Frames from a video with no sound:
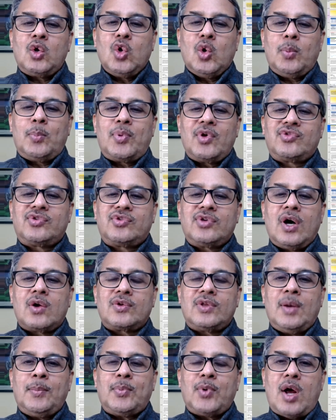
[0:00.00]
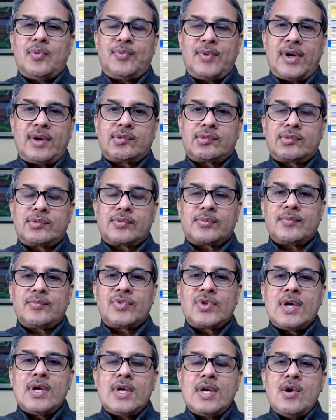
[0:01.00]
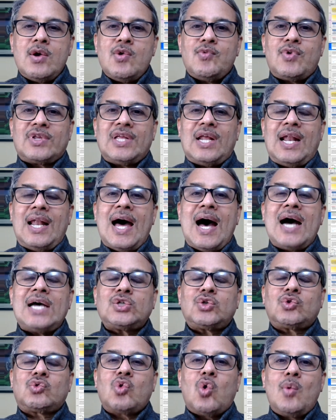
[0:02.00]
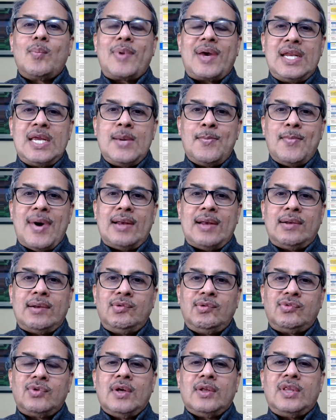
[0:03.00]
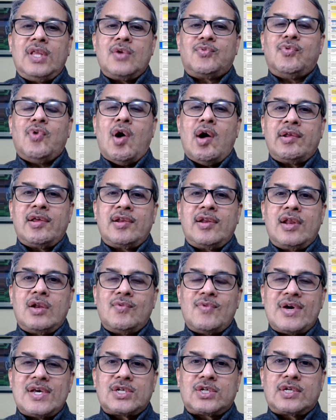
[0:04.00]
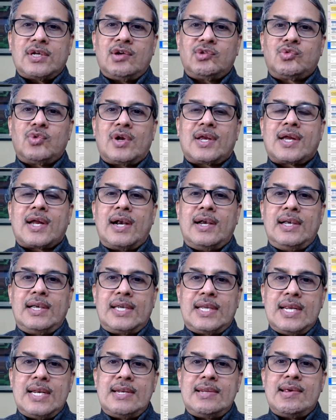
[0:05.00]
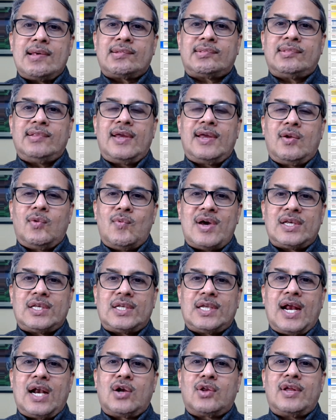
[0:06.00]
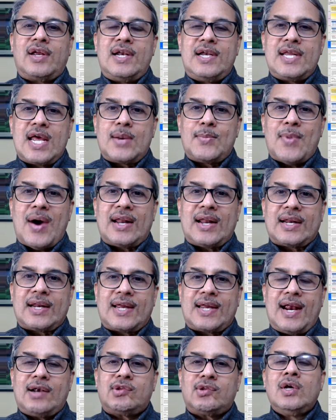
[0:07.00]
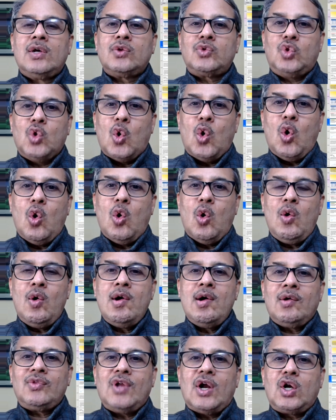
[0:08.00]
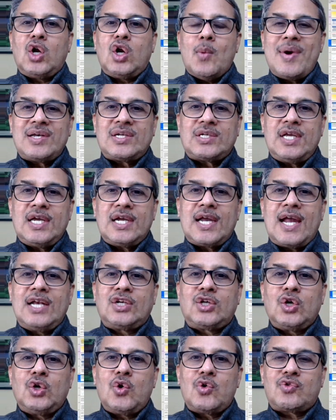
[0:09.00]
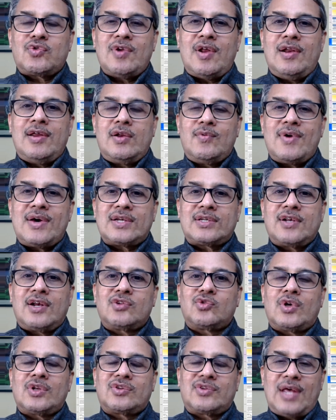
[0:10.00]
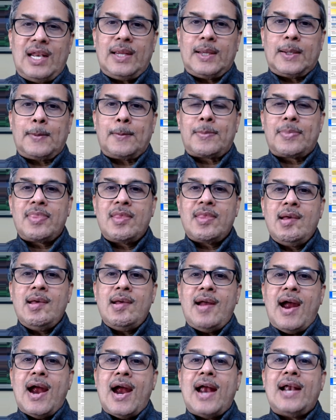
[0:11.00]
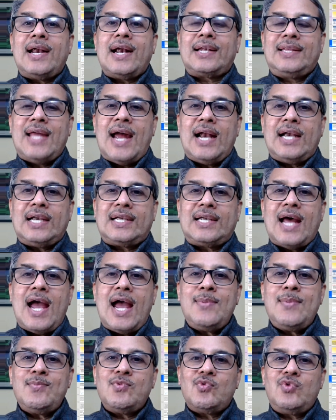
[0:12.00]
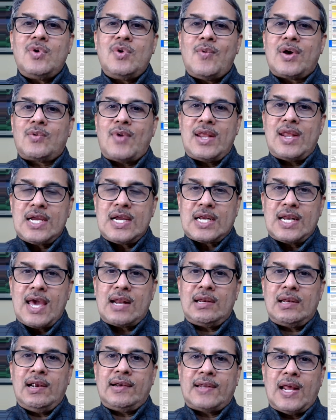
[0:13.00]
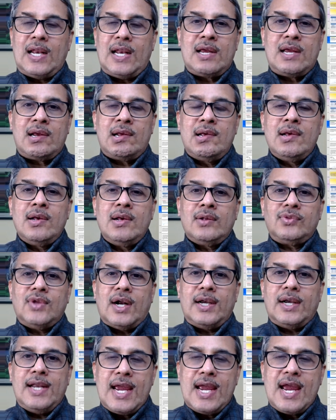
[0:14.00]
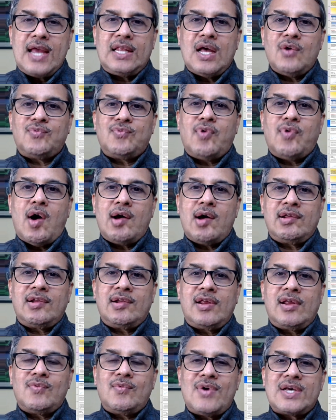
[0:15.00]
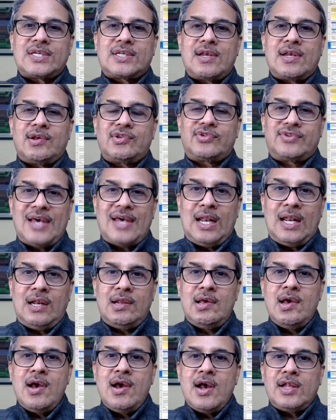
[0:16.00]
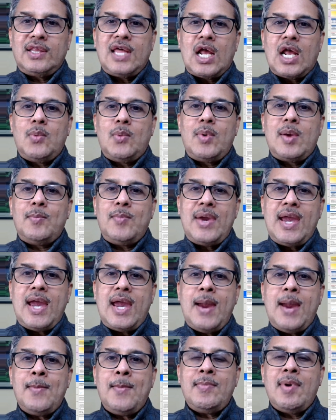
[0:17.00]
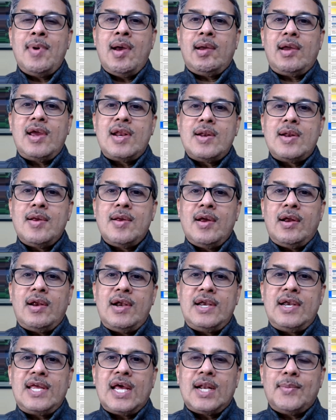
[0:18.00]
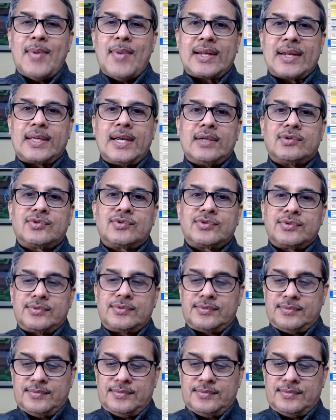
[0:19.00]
to preserve the profits. For the last so many months, the foreign investors were continuously investing into the Indian markets though the domestic institutional investors were selling. And at that time, we were very clearly telling the day the foreign investors sell, there will be mayhem in Indian markets.